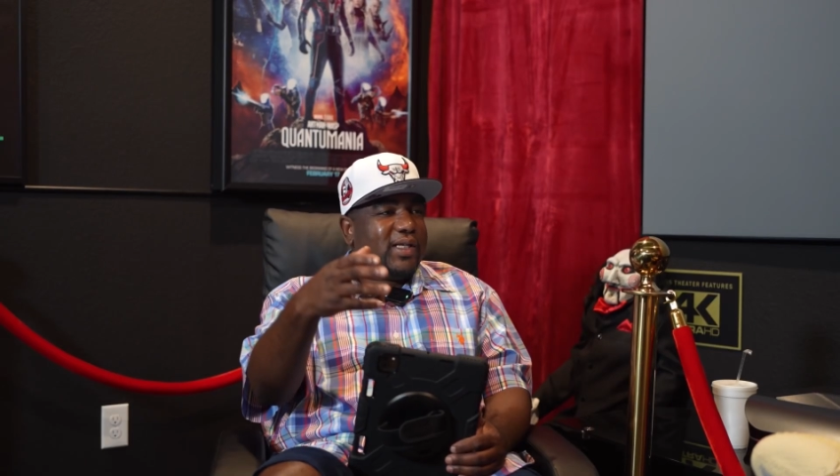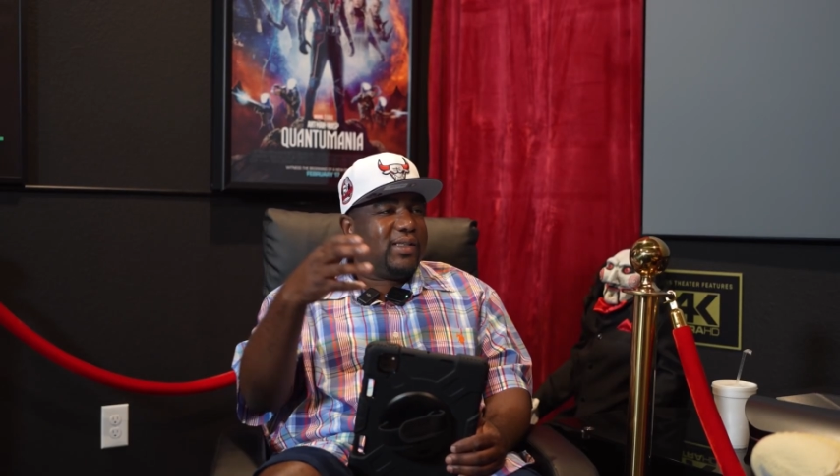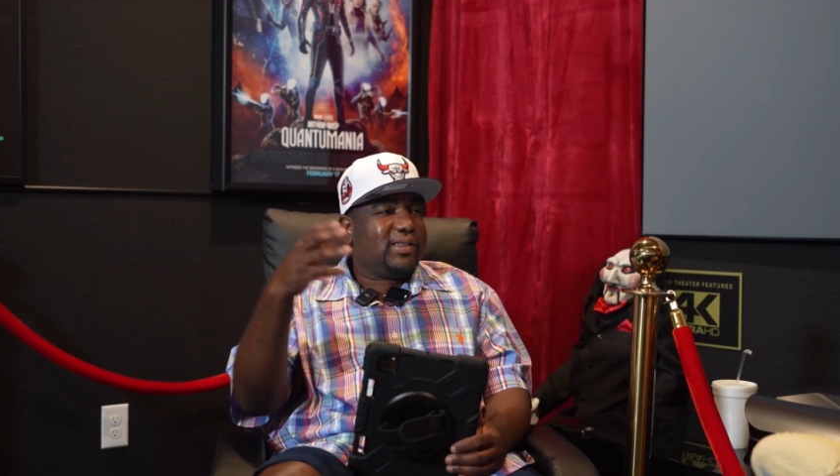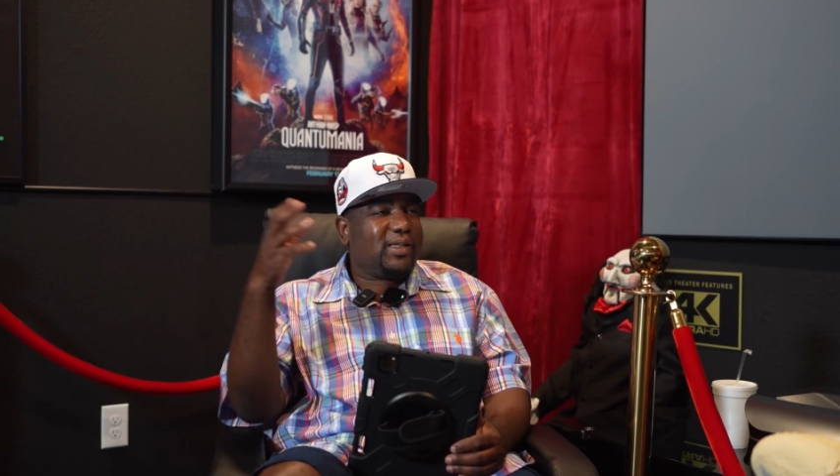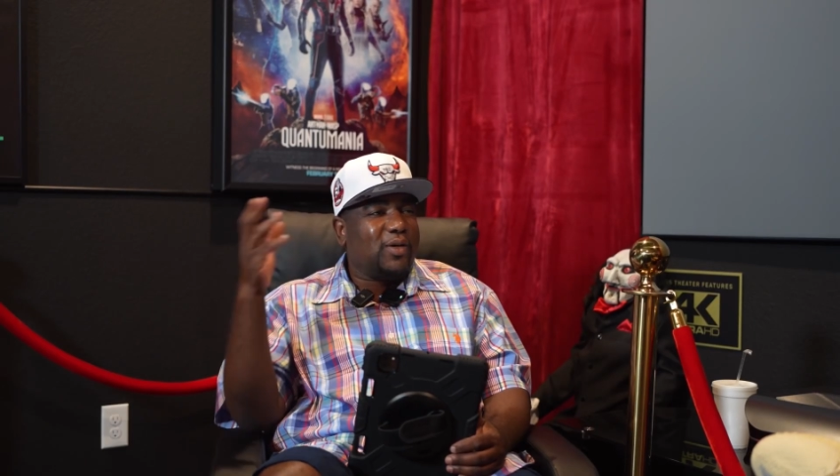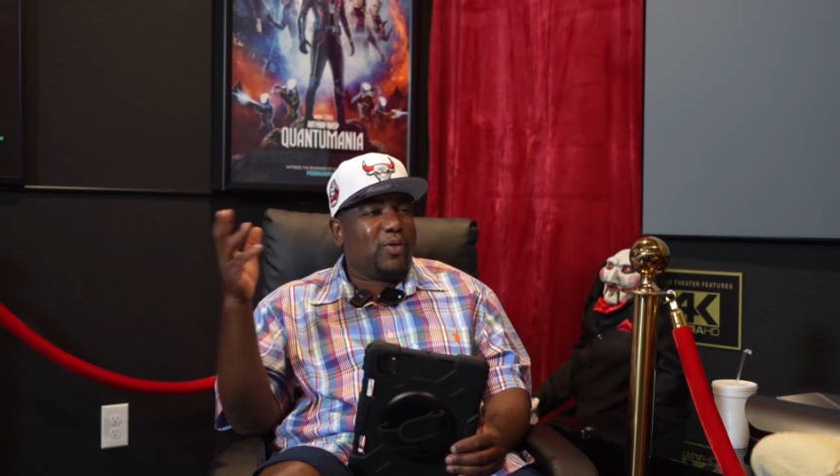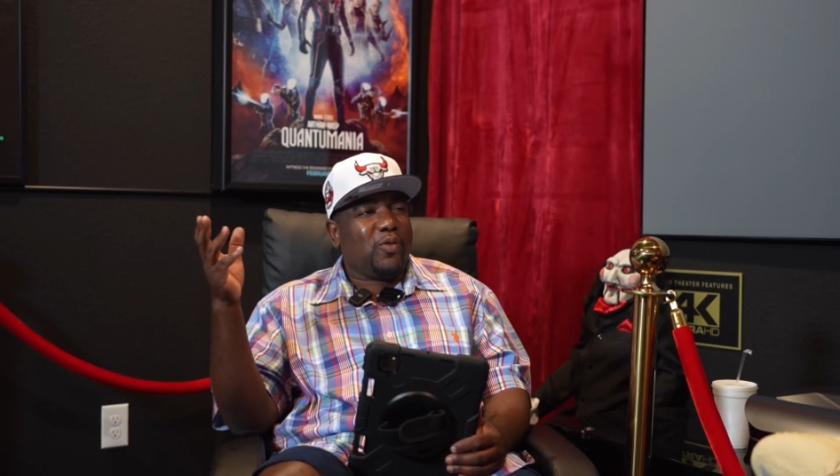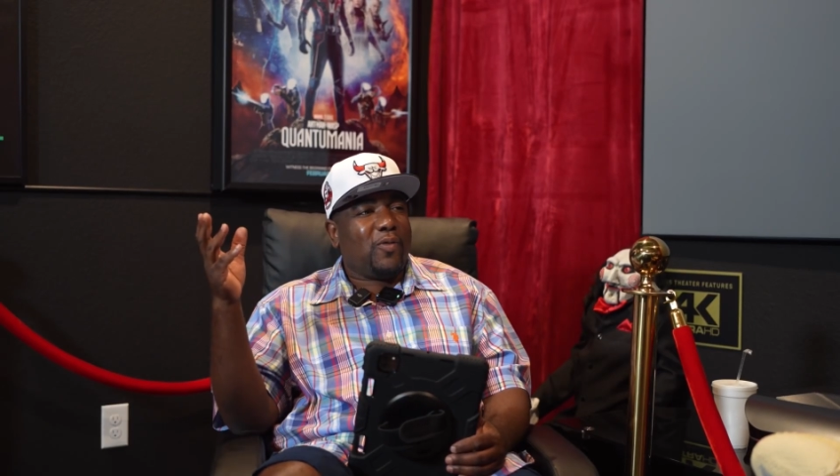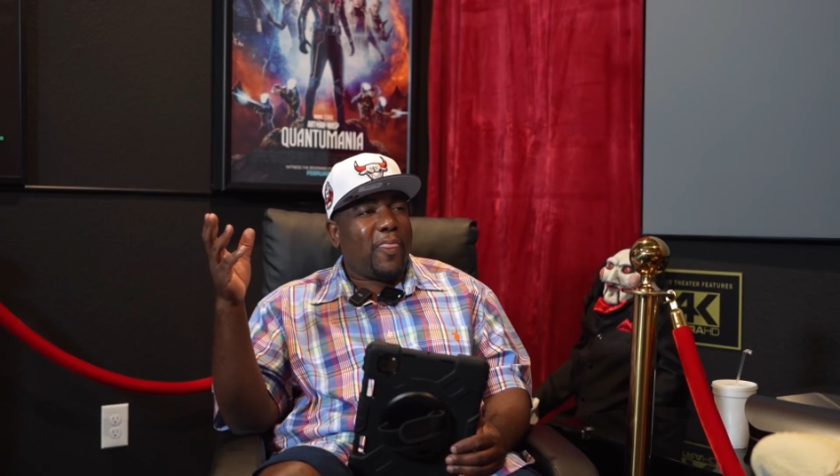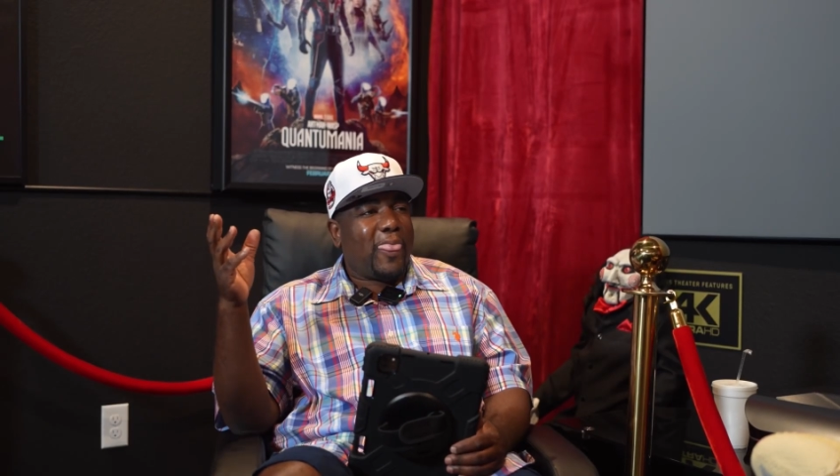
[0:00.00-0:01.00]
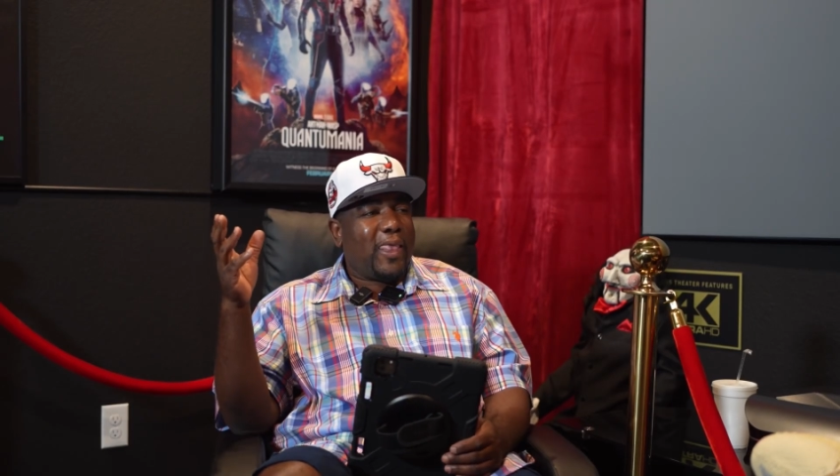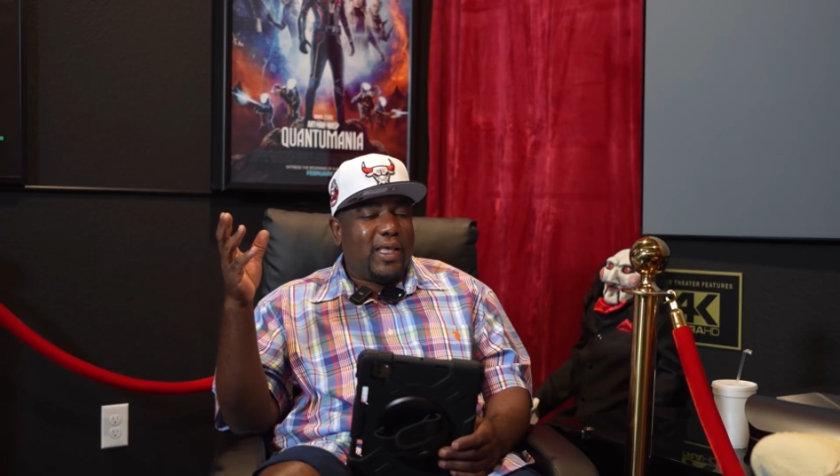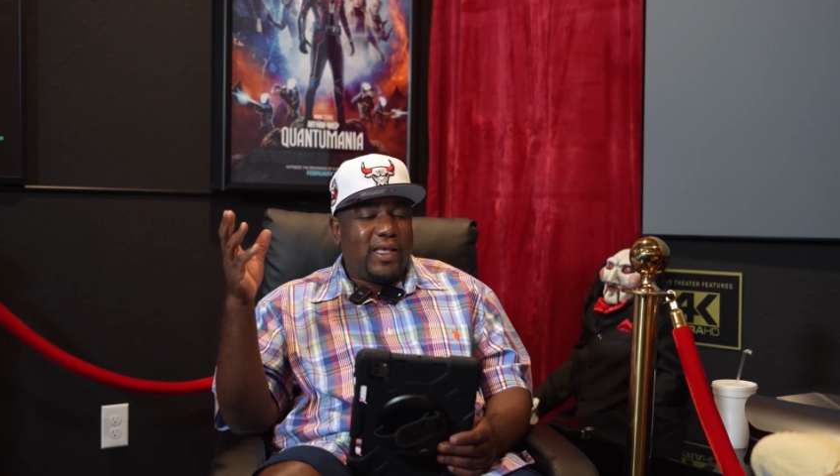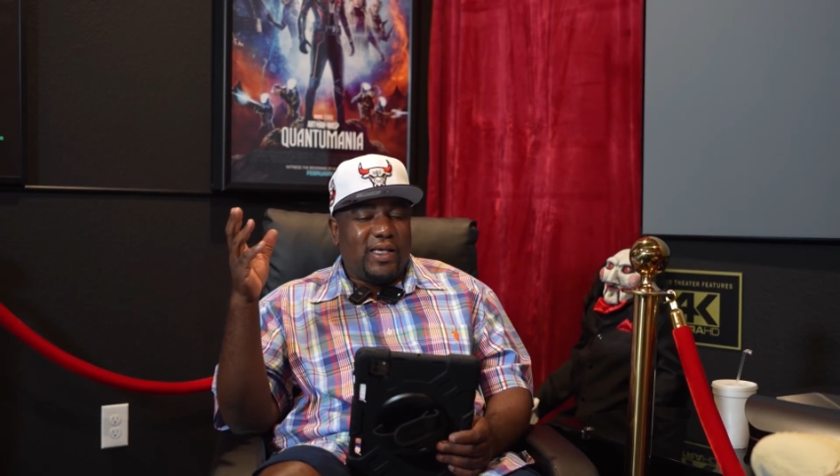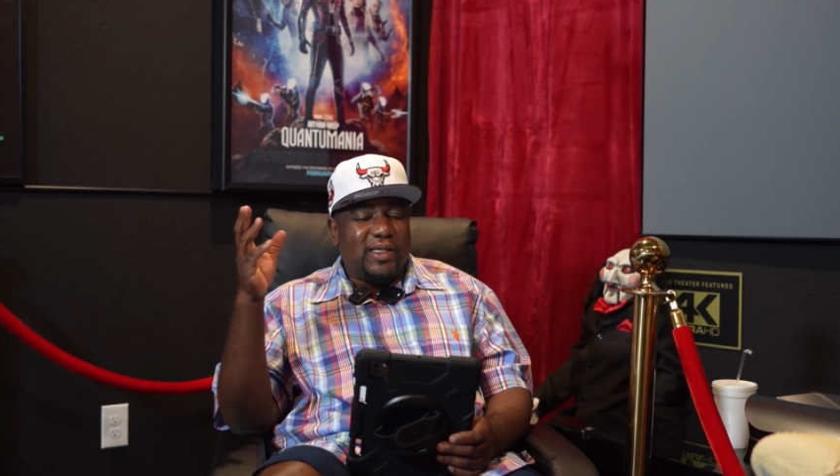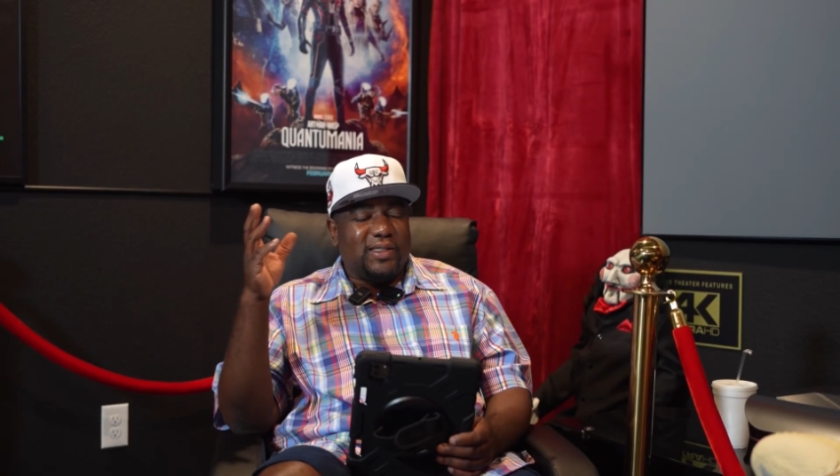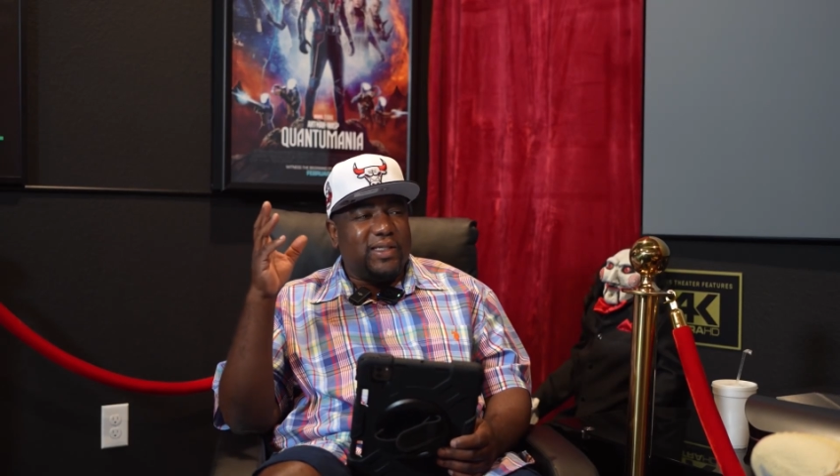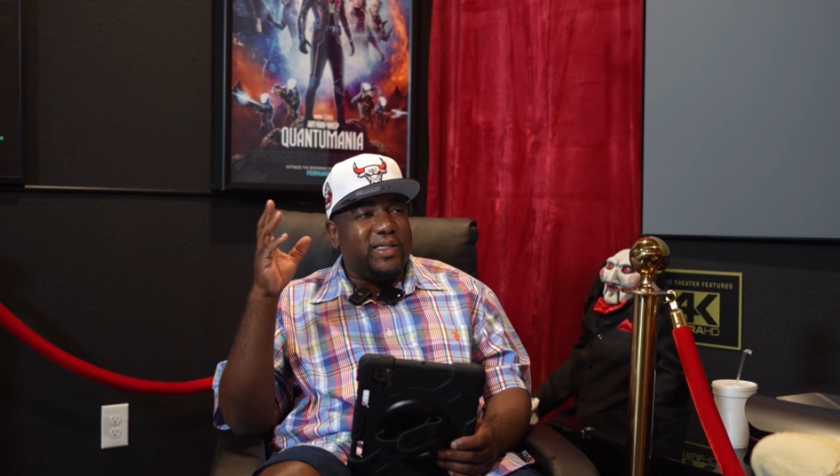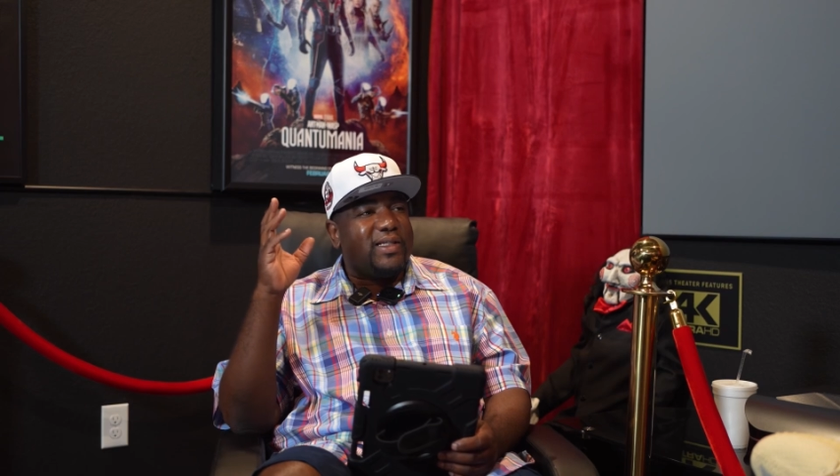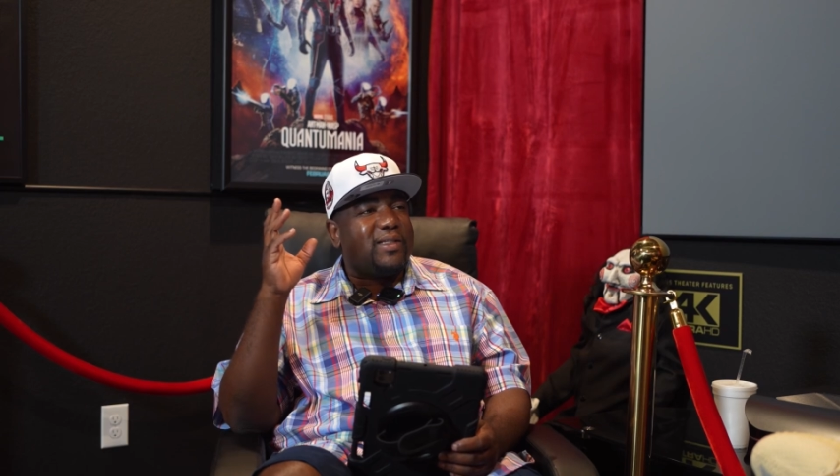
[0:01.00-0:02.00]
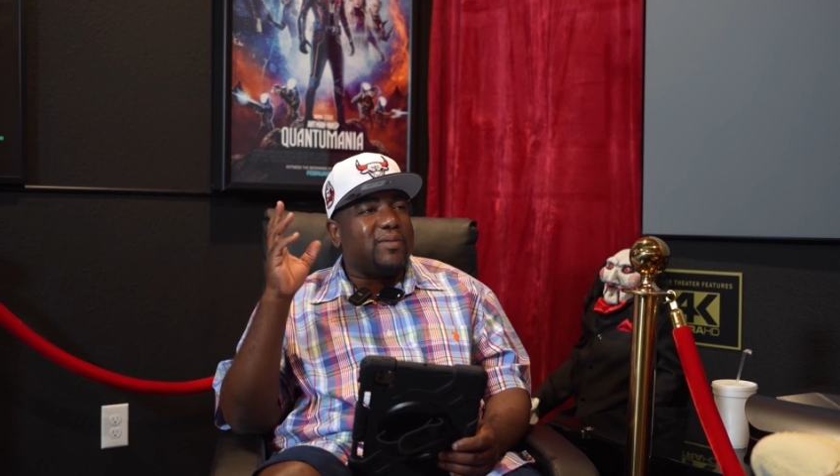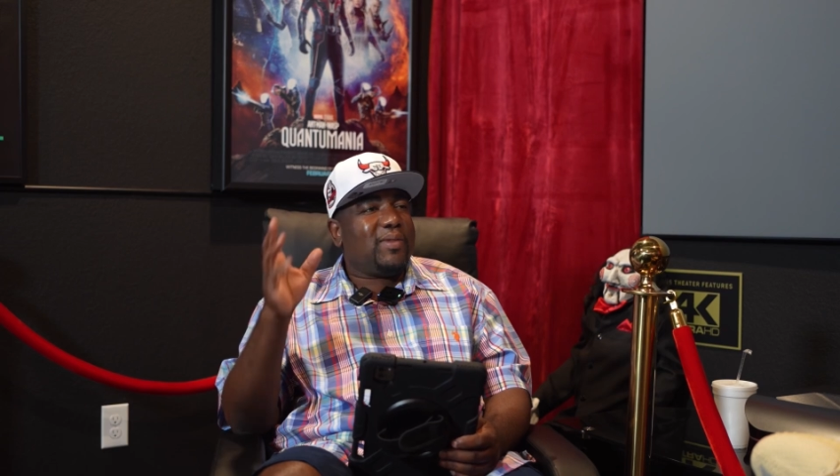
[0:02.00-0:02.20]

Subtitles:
So It's a